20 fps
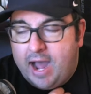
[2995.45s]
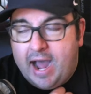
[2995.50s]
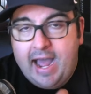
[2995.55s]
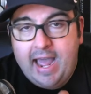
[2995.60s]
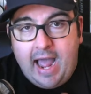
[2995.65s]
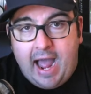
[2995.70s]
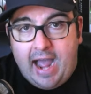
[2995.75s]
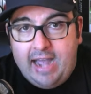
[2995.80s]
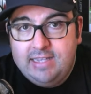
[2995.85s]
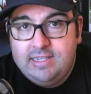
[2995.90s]

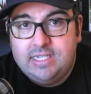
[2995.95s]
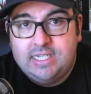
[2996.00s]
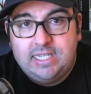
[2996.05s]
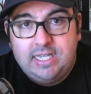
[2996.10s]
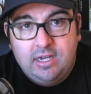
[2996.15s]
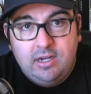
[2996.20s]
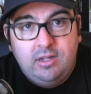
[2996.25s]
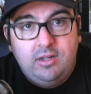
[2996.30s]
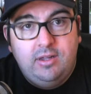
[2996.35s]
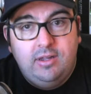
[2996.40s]
I
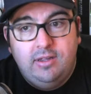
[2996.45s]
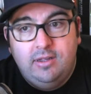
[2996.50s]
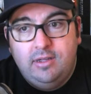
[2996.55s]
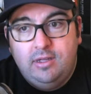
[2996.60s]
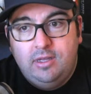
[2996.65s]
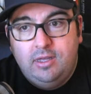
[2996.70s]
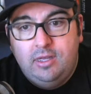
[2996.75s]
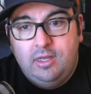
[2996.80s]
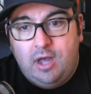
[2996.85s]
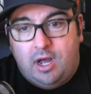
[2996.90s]
still,
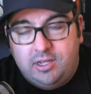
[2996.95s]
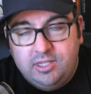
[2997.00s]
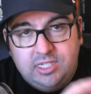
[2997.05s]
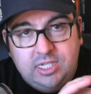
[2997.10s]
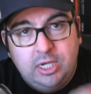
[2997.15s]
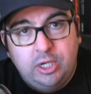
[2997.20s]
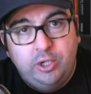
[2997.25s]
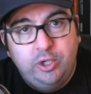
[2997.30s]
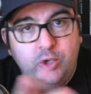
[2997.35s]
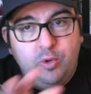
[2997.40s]

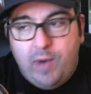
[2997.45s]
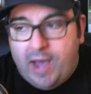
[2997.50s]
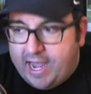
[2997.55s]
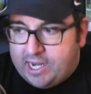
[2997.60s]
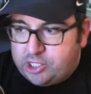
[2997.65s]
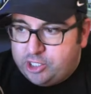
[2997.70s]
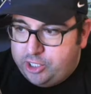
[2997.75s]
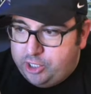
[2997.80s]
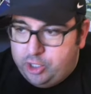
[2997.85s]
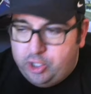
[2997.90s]
until you
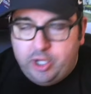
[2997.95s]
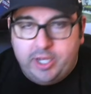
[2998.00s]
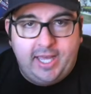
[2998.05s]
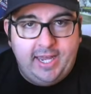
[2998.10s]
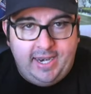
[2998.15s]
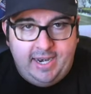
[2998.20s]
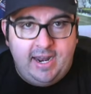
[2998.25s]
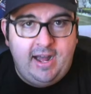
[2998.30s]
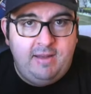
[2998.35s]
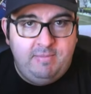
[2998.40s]
actually
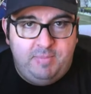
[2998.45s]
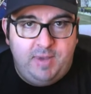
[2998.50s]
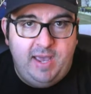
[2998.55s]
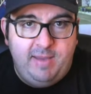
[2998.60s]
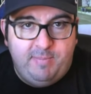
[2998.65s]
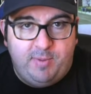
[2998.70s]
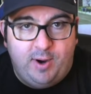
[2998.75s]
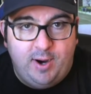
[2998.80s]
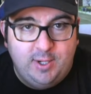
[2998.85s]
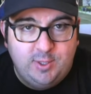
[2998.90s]
look at it on
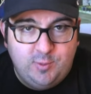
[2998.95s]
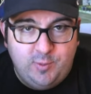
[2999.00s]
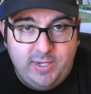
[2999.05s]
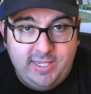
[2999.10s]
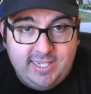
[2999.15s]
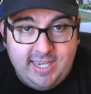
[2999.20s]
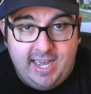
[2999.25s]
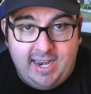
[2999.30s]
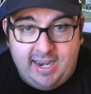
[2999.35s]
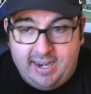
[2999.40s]
paper as
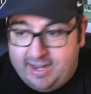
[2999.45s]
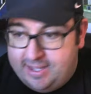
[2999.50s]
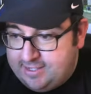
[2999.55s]
we did,